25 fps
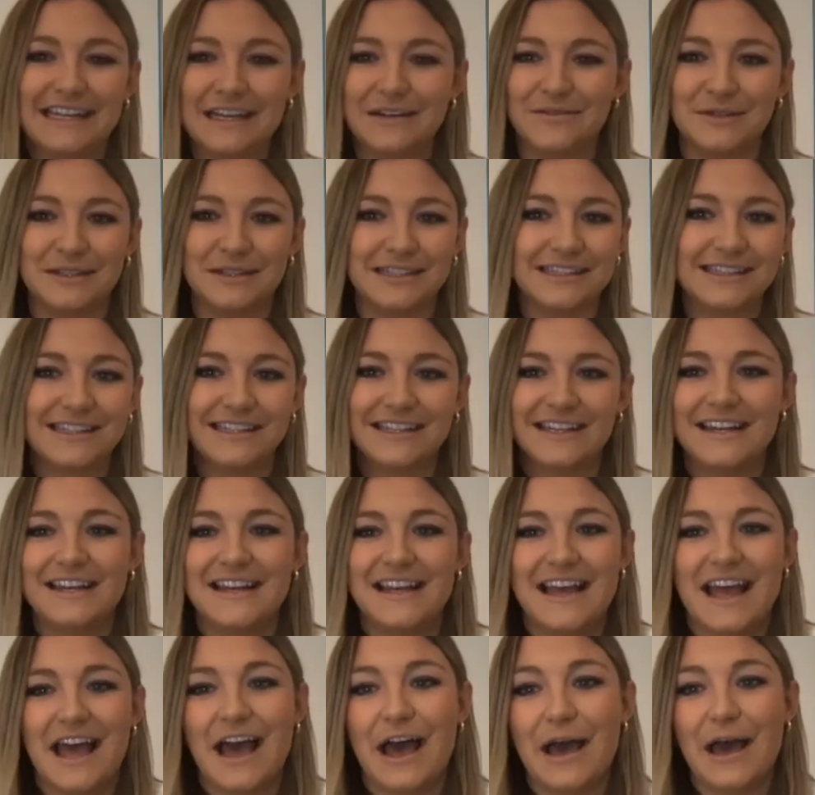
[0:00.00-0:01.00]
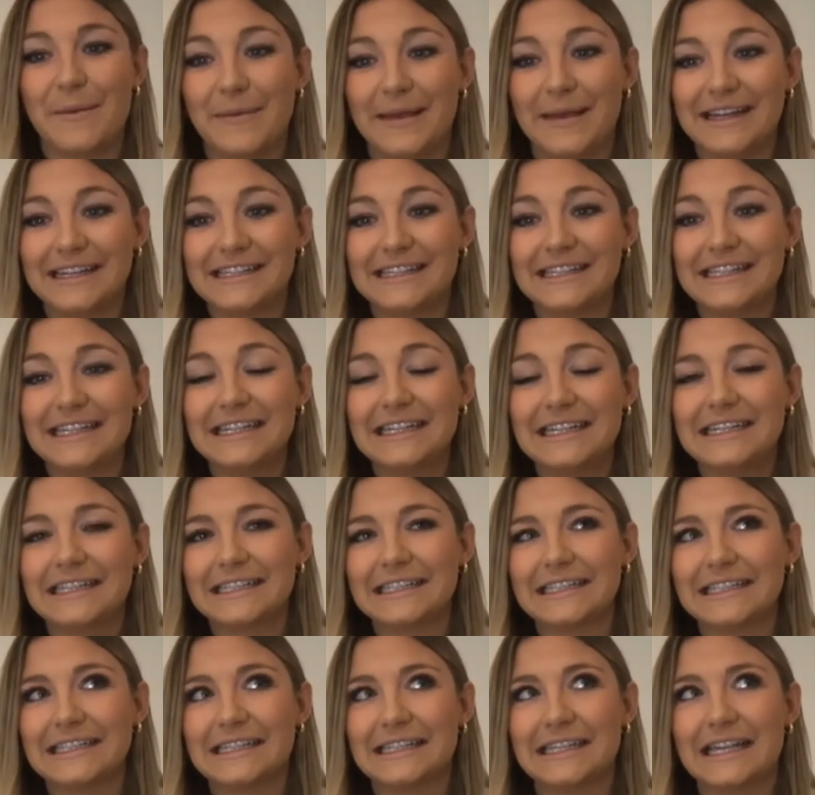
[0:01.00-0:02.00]
it was amazing
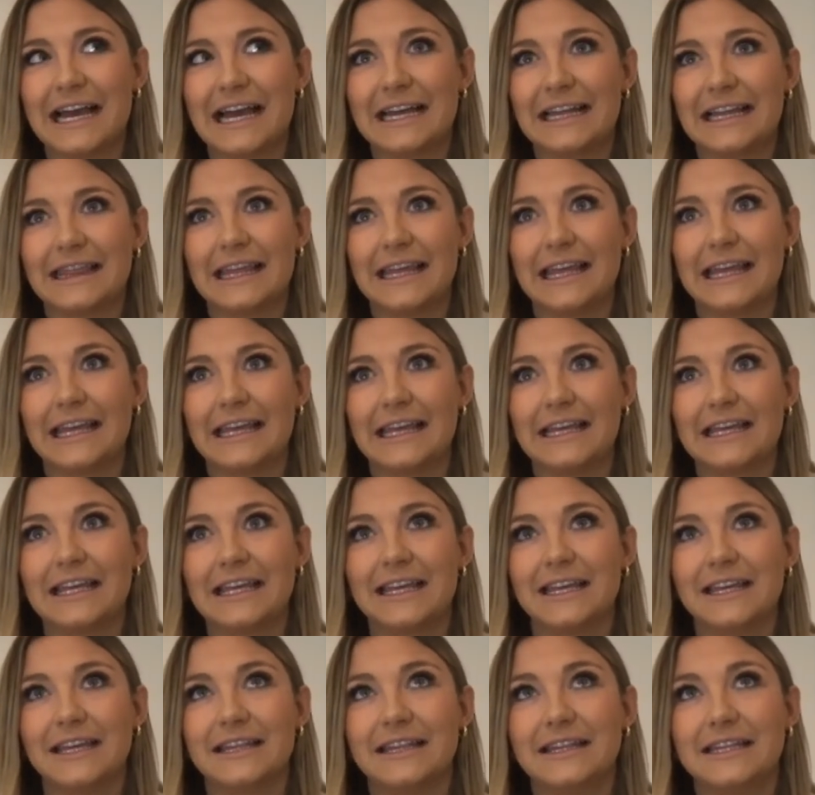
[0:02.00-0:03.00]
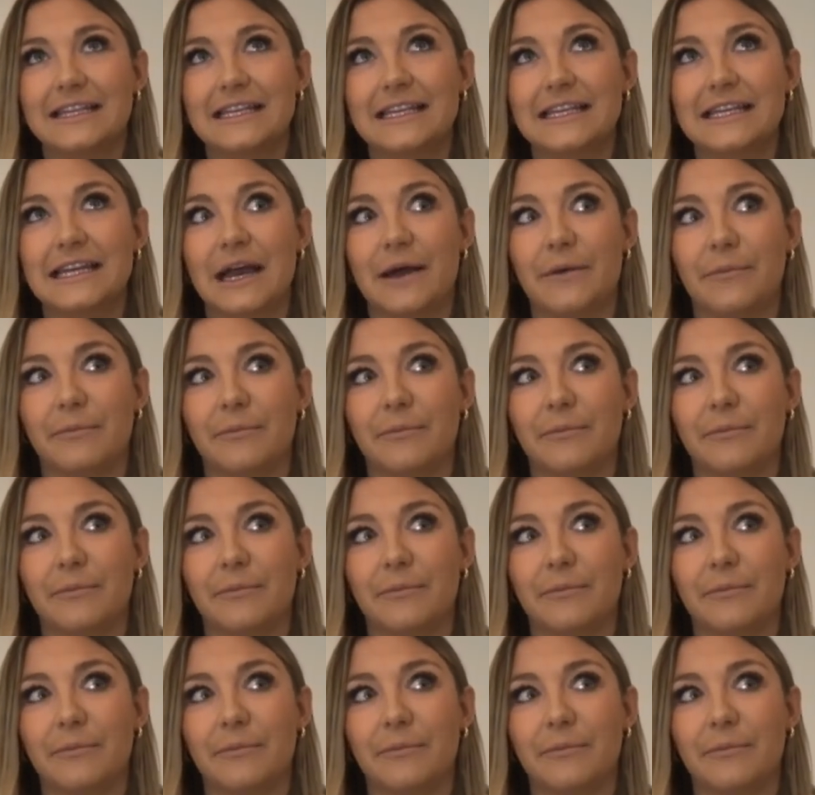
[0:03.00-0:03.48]
because I think the